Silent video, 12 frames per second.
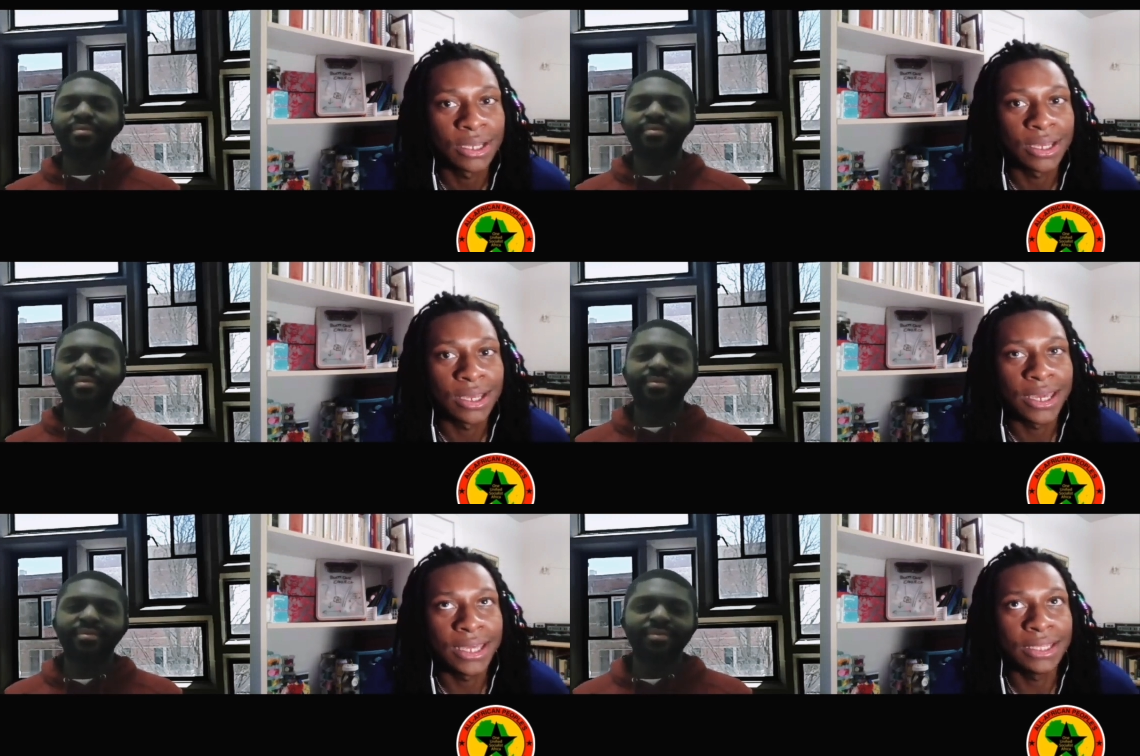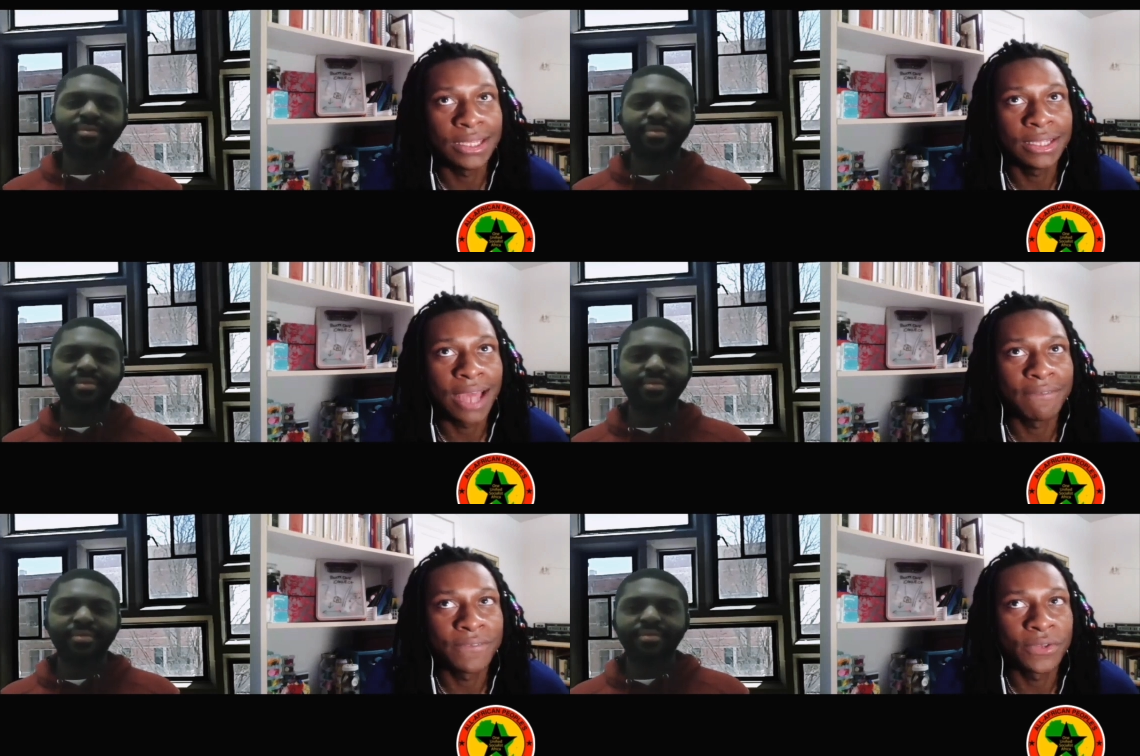Speaker 1: And I
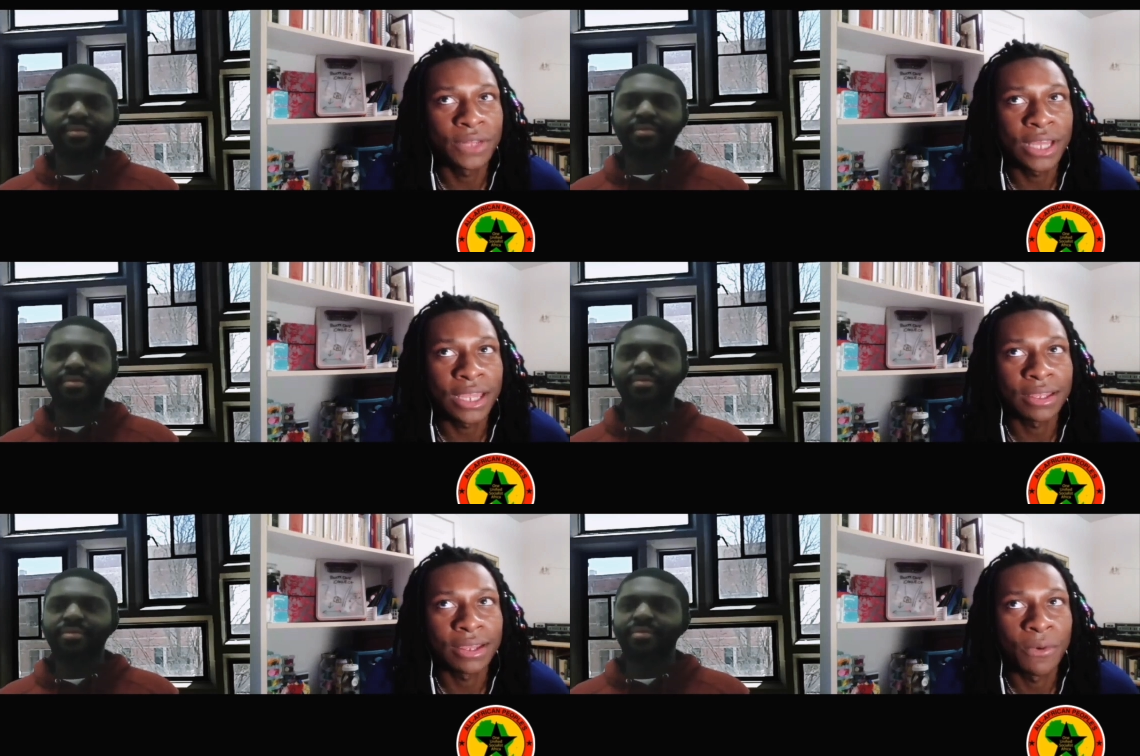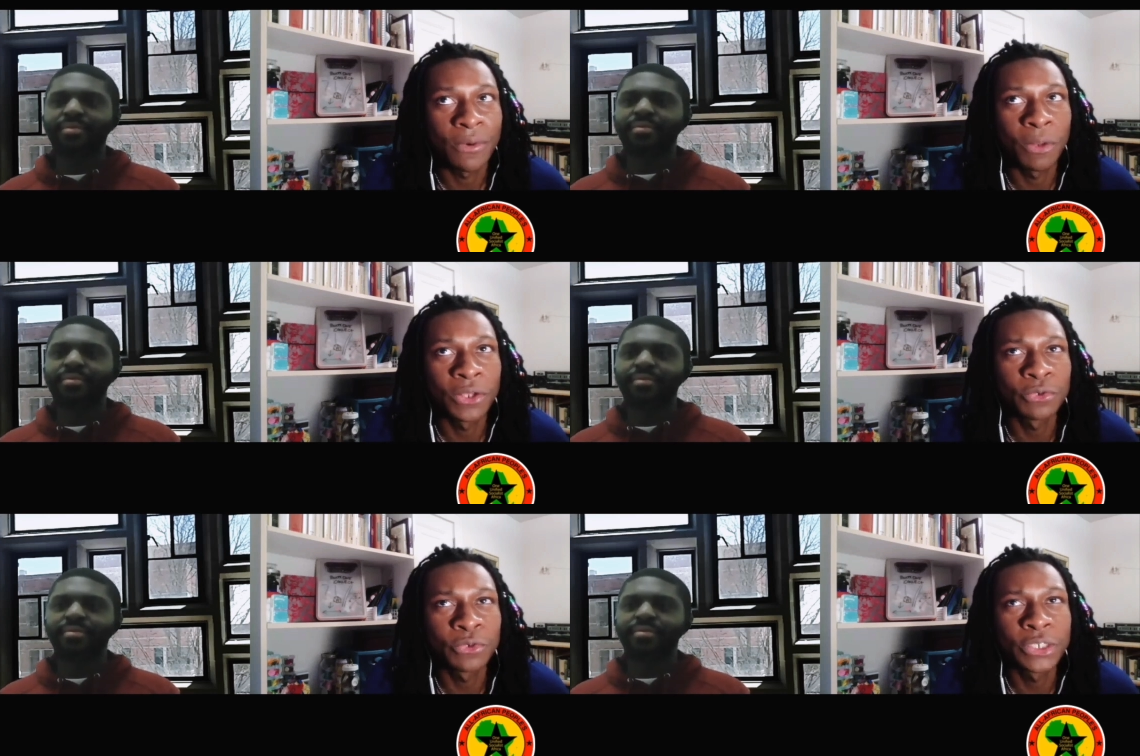feel like one of the
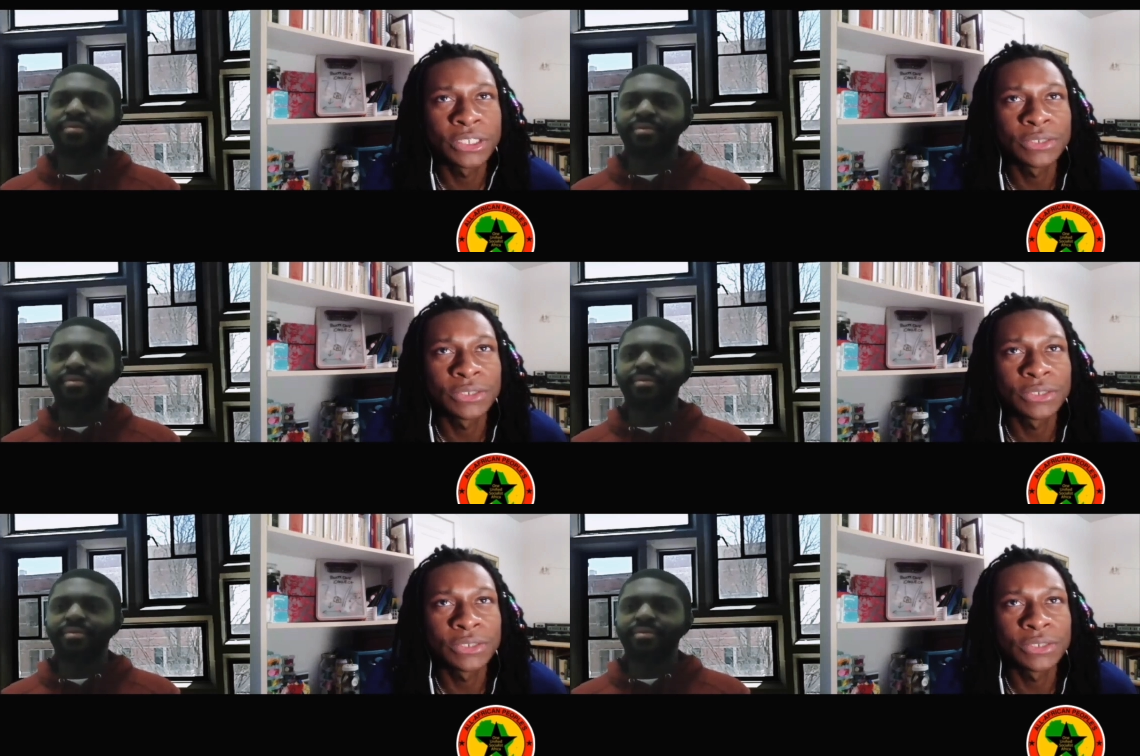reasons we